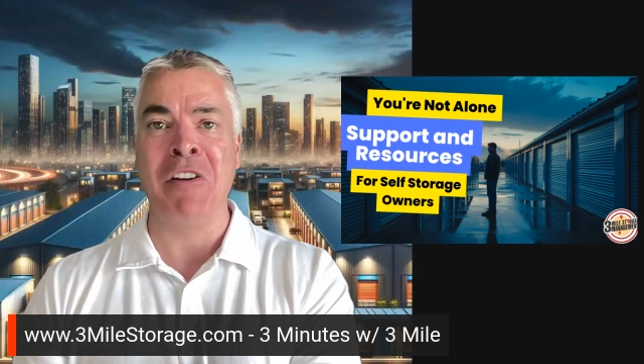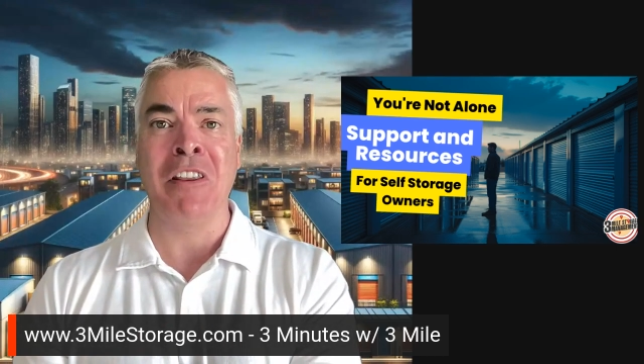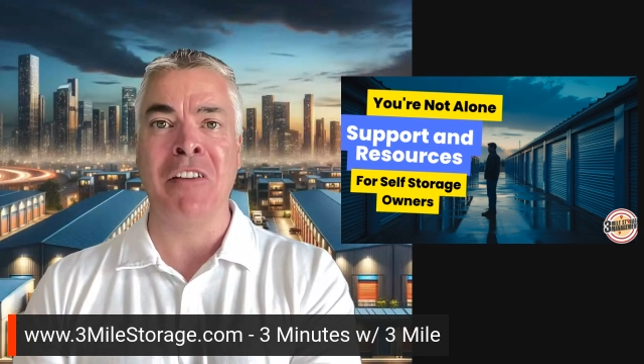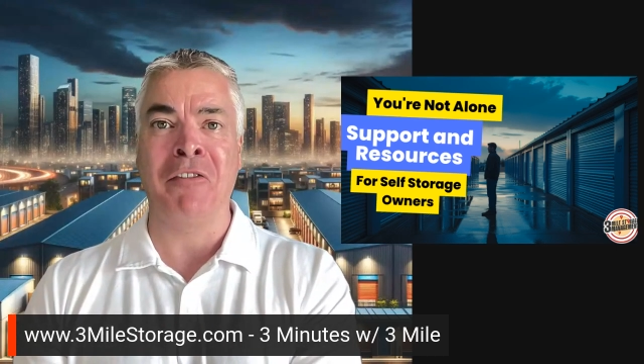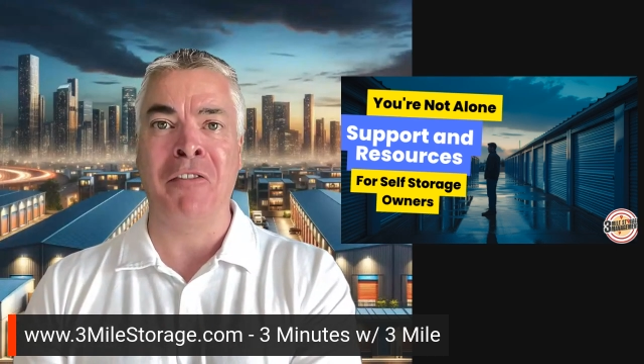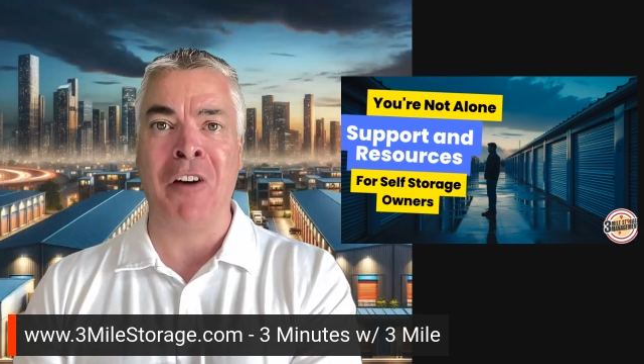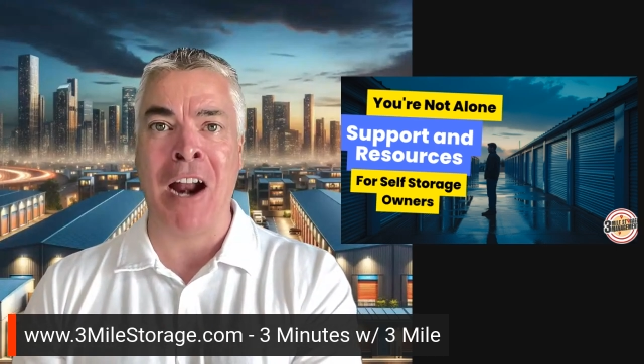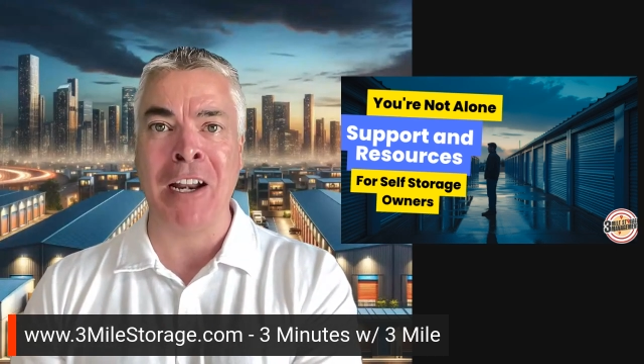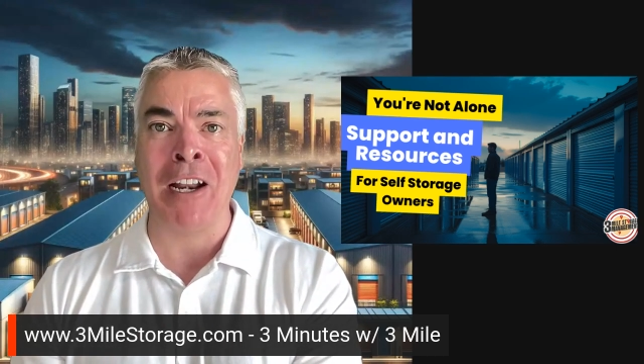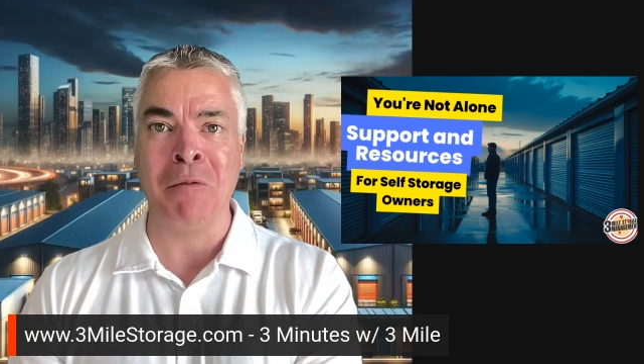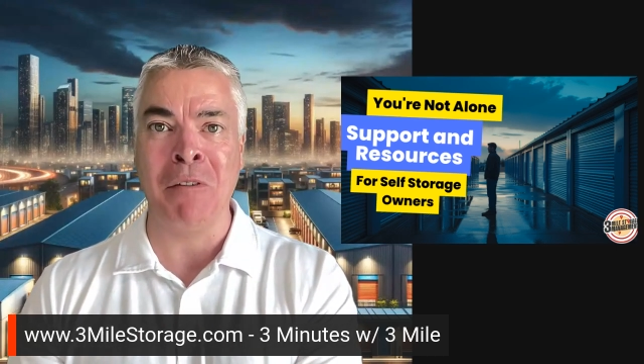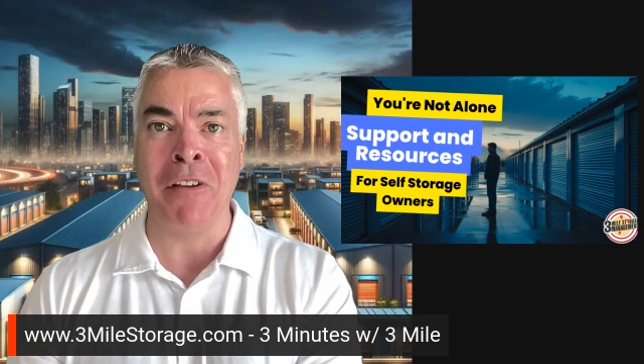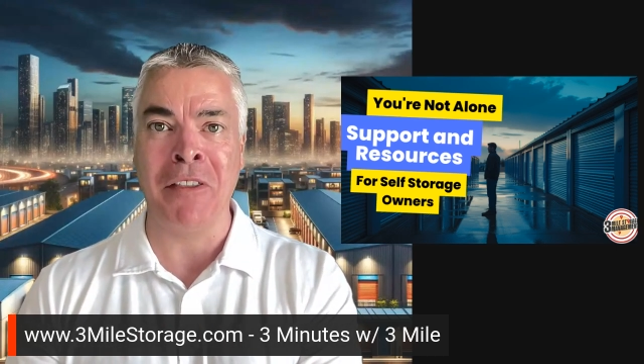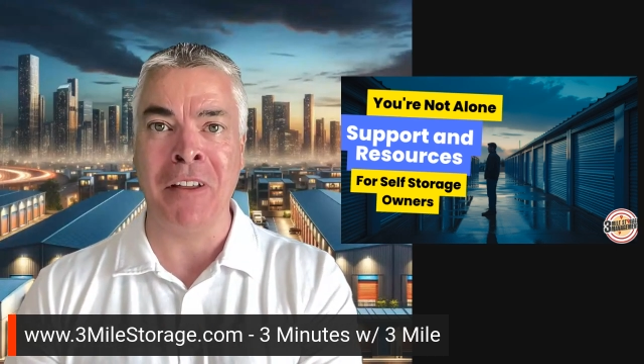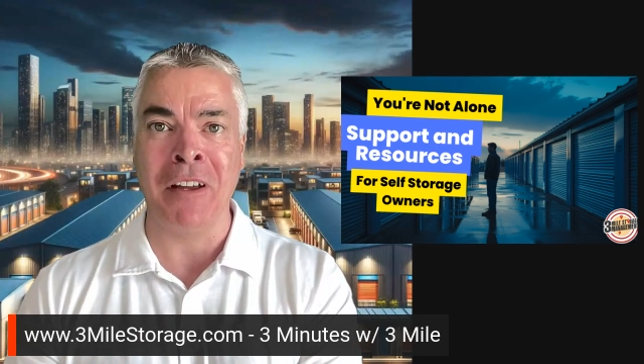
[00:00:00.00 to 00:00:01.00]
other Friday
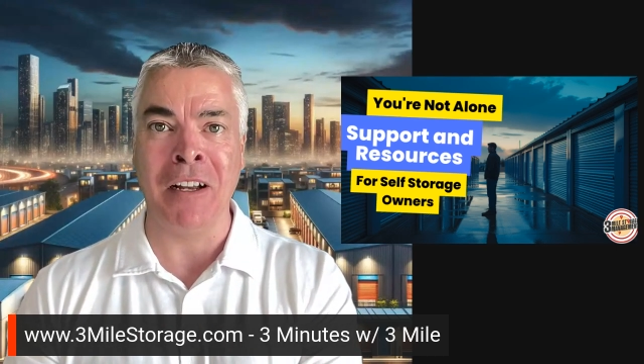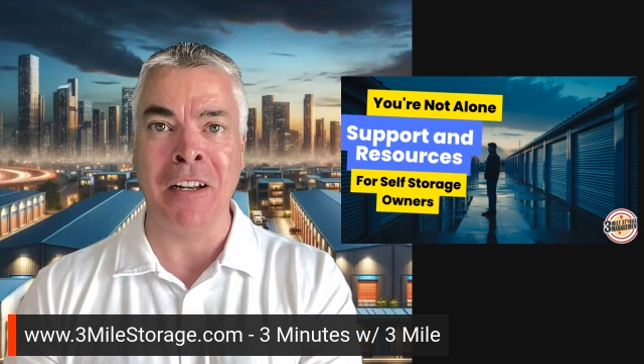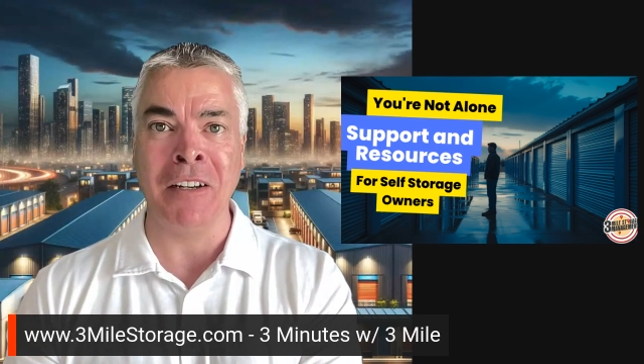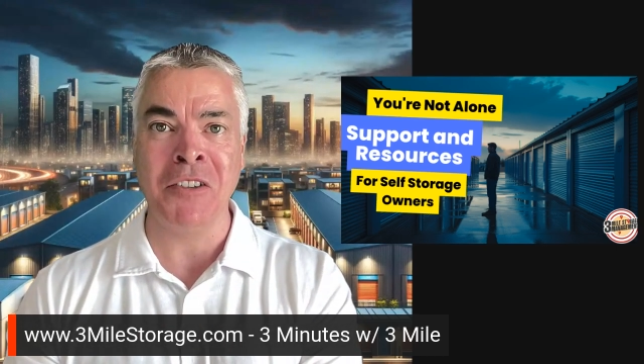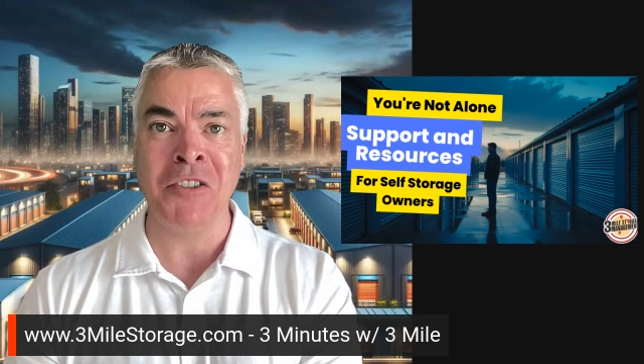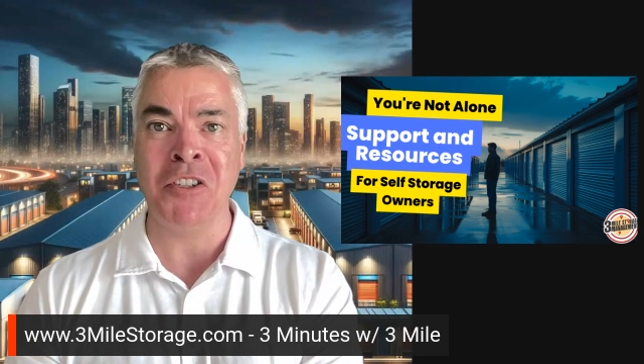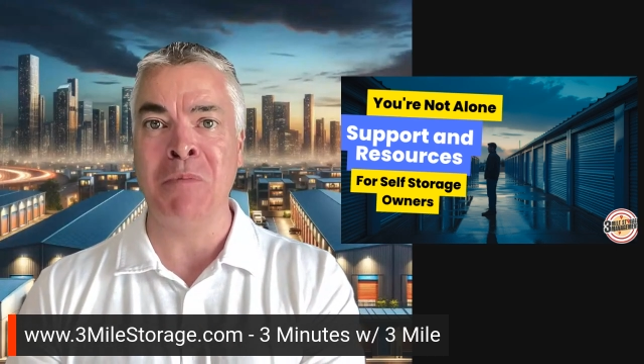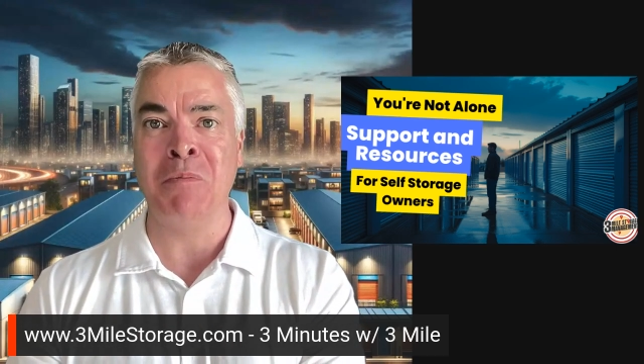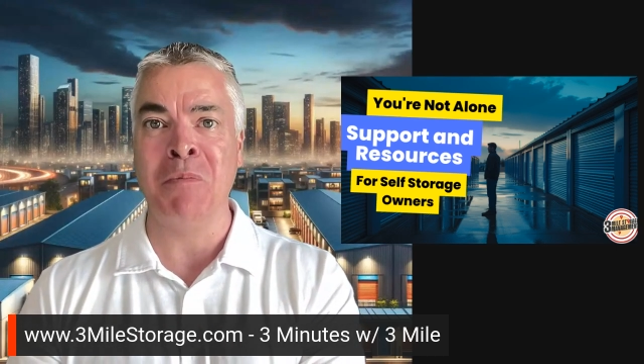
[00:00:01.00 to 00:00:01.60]
with Jim